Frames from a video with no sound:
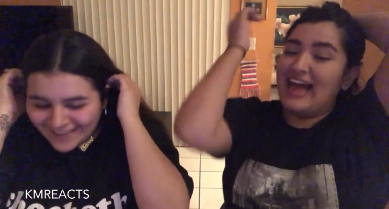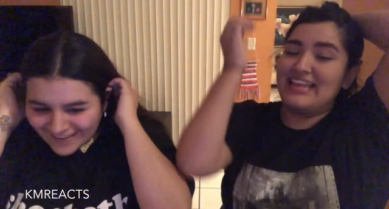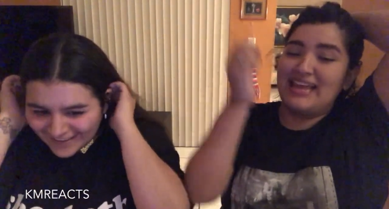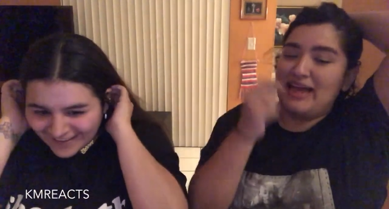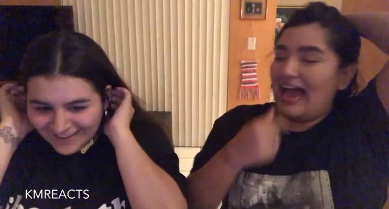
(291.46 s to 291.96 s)

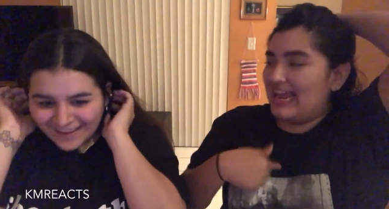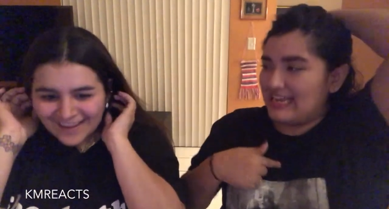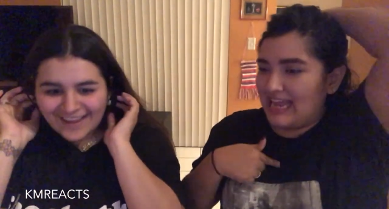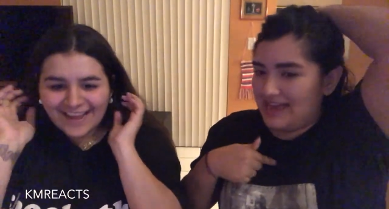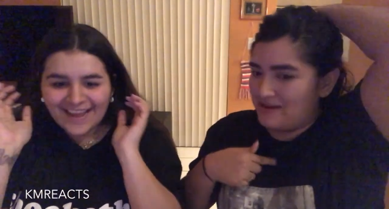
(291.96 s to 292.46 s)
Speaker 1: I
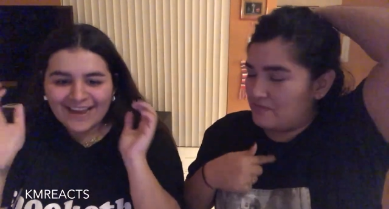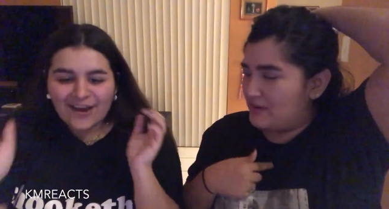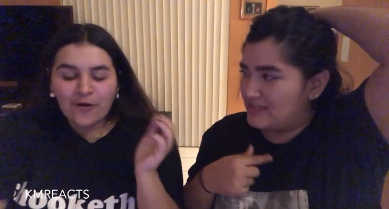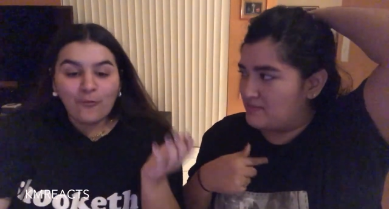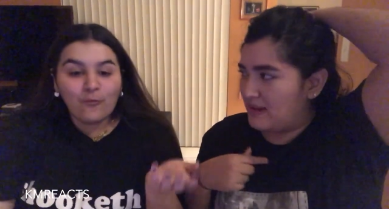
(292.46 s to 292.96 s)
can't
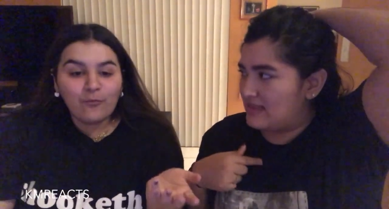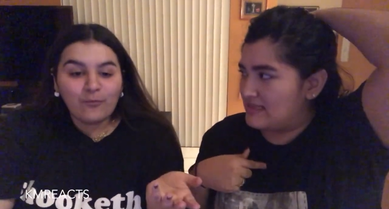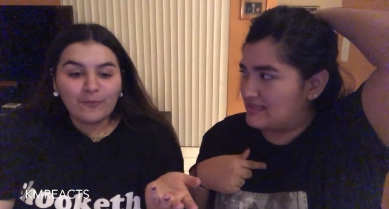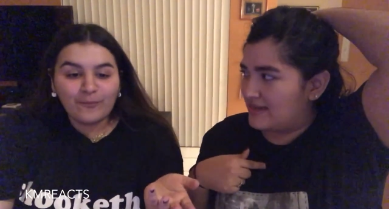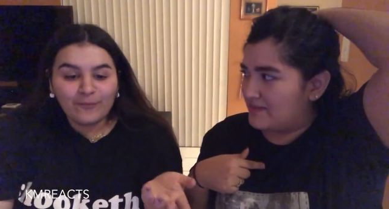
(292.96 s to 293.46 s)
press play
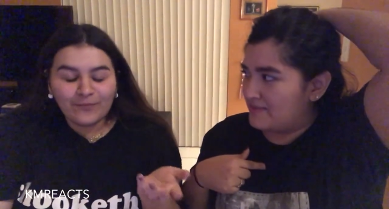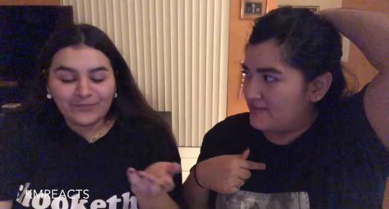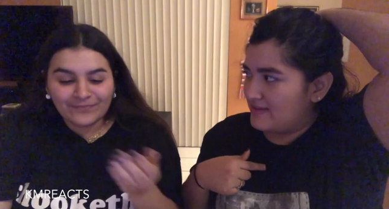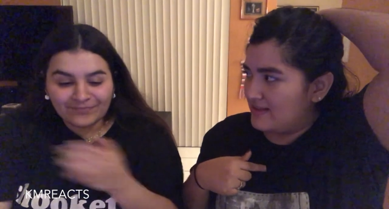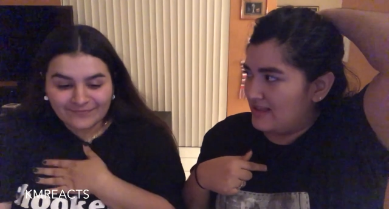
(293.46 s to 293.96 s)
this time.
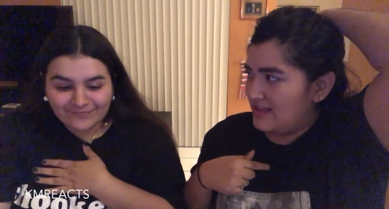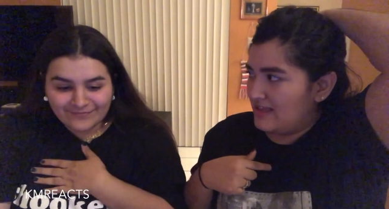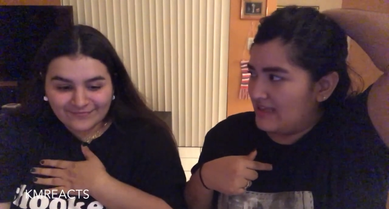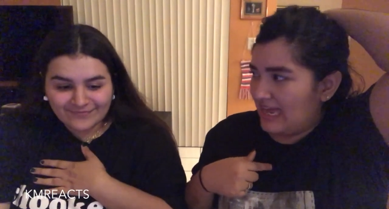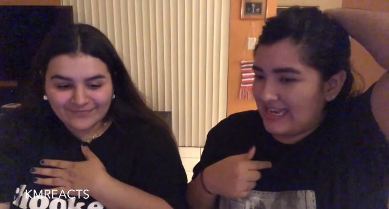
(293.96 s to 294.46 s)

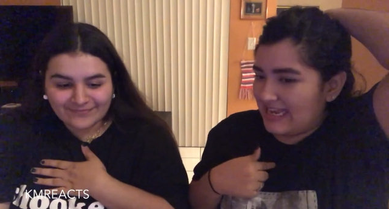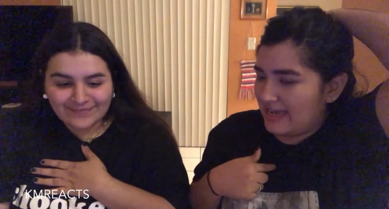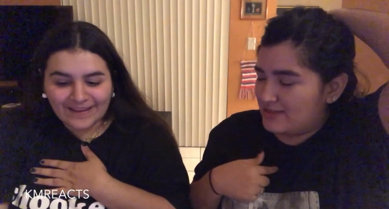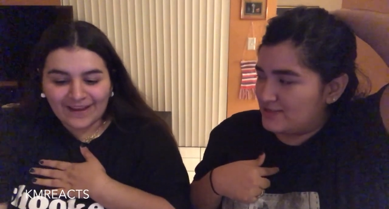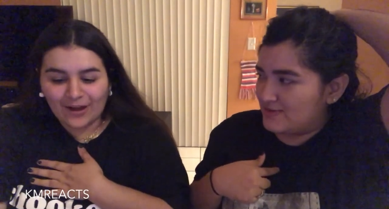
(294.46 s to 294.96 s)
I
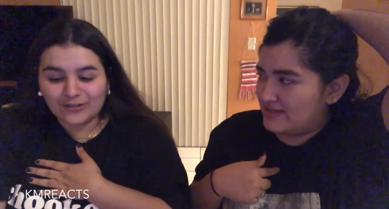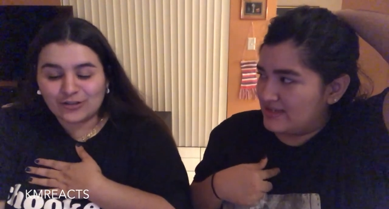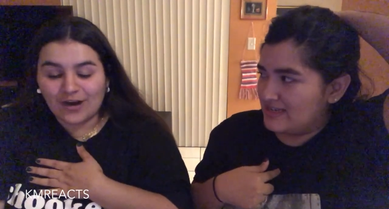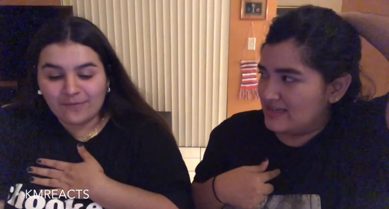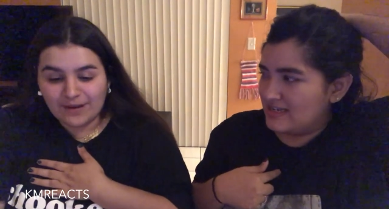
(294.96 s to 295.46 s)
can't do
Speaker 2: it. I'll
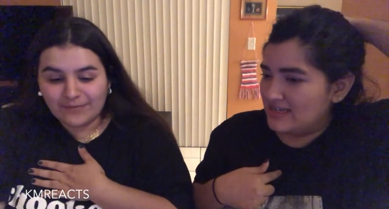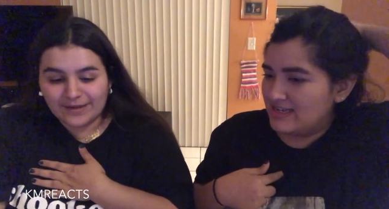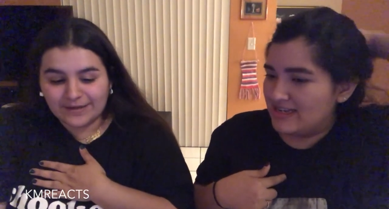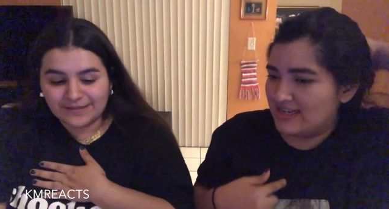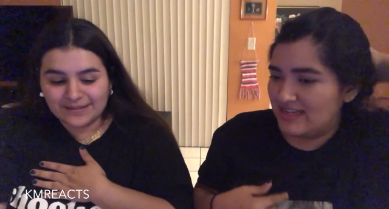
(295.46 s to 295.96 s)
try my
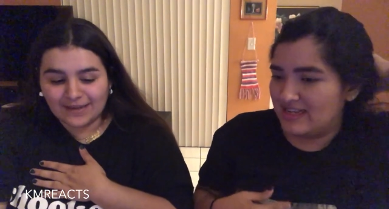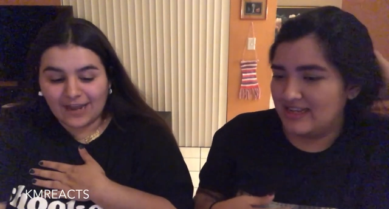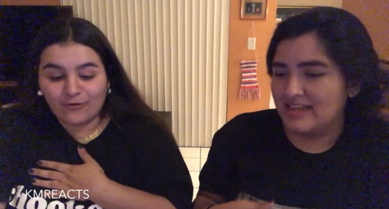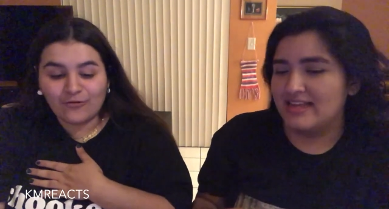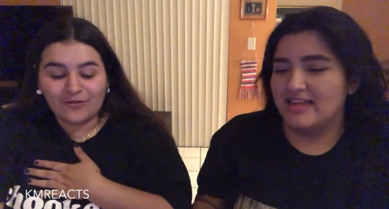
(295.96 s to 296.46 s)
best.
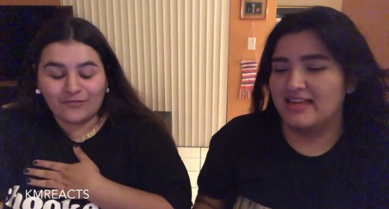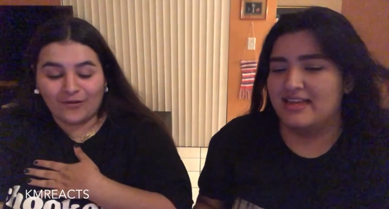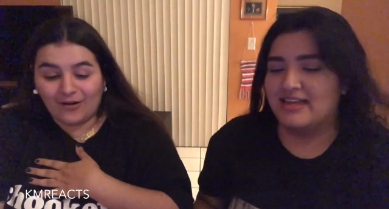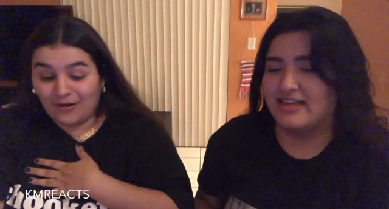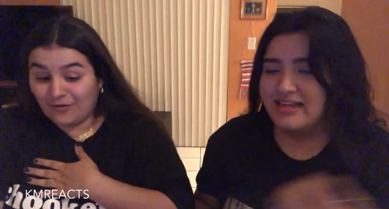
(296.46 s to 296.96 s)
I don't know if
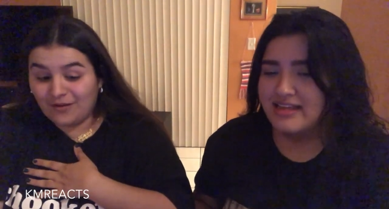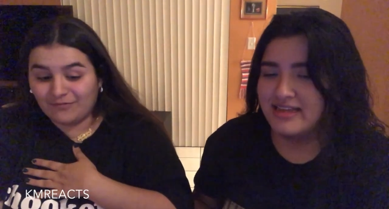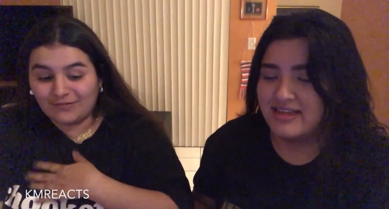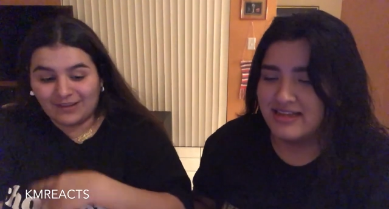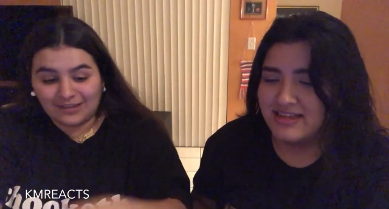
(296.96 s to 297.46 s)
I'll,
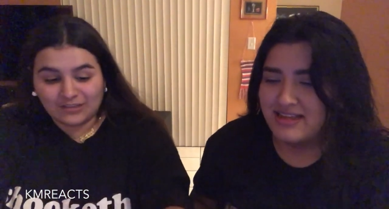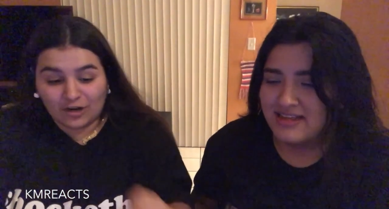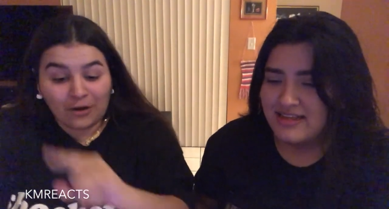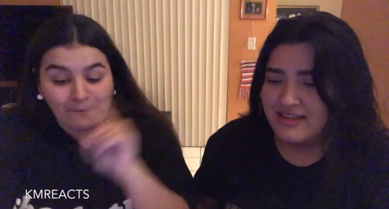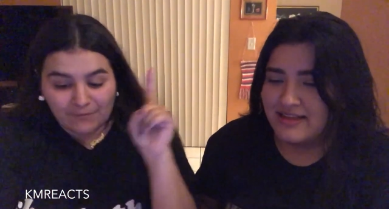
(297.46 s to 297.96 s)
it's
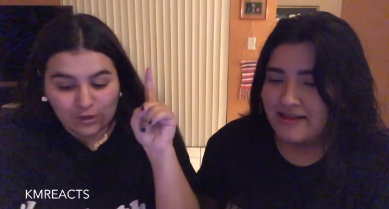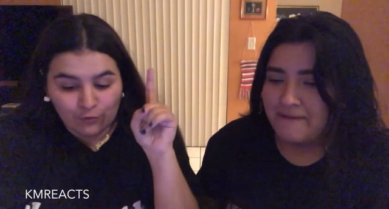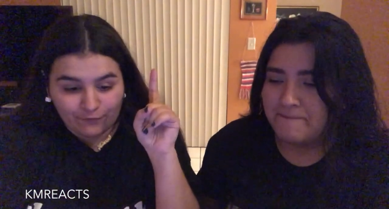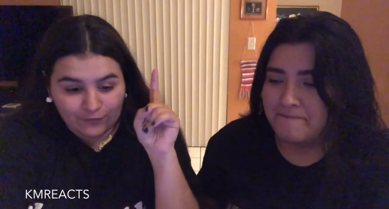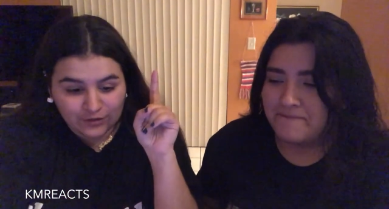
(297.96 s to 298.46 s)
on
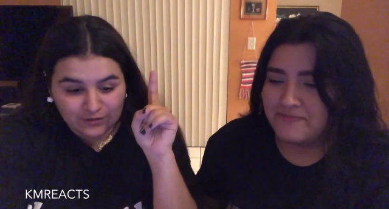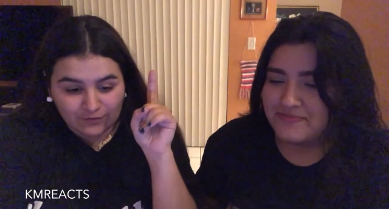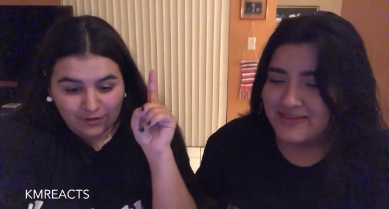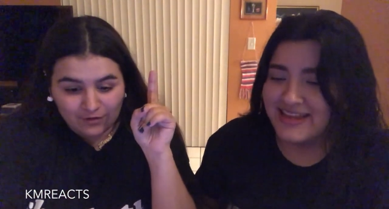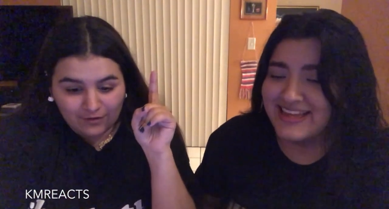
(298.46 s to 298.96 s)
mute, first of
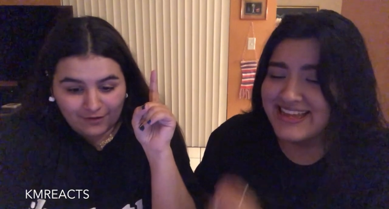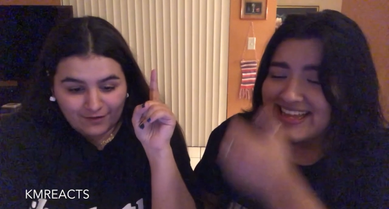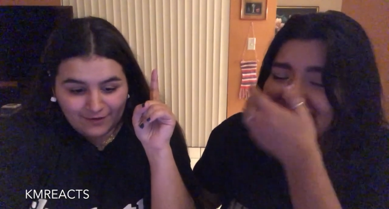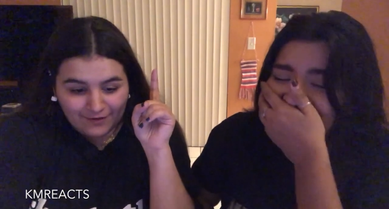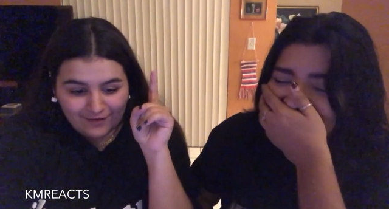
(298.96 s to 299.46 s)
all.
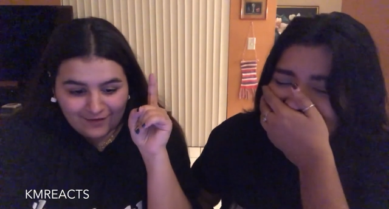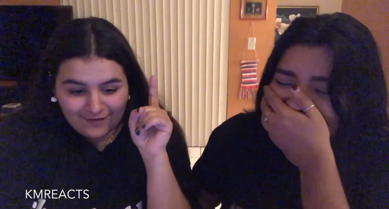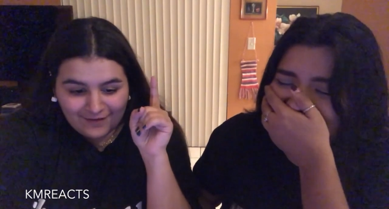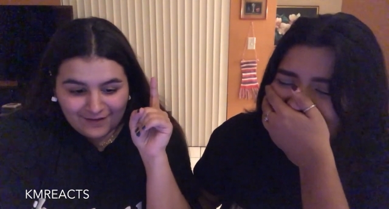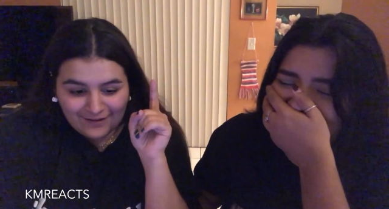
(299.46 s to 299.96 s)

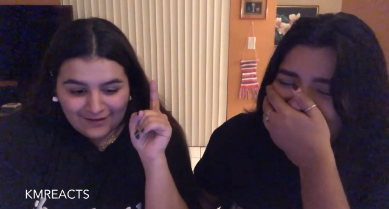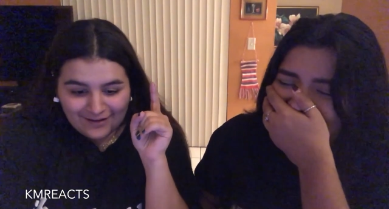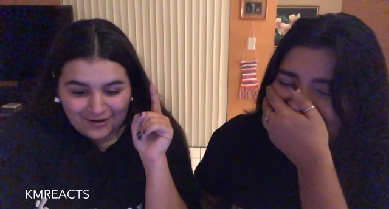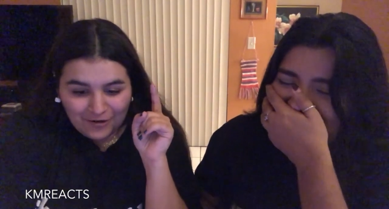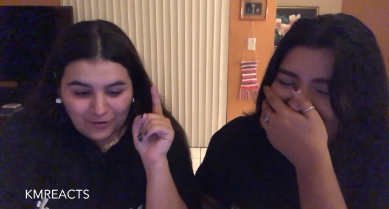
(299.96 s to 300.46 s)

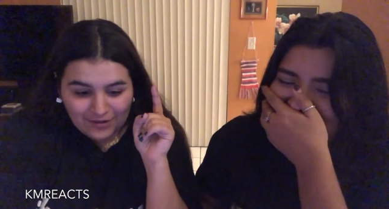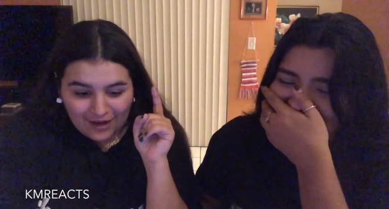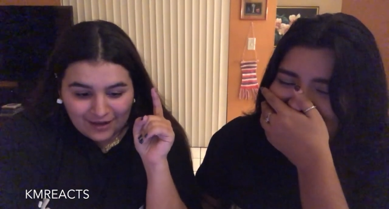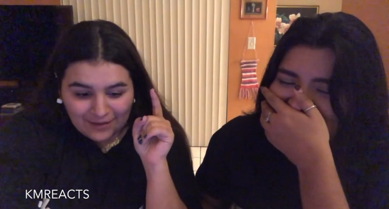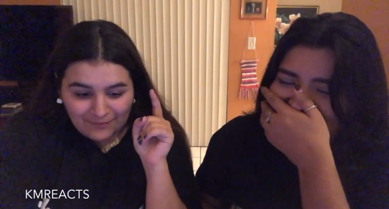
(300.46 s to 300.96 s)
What Hold on,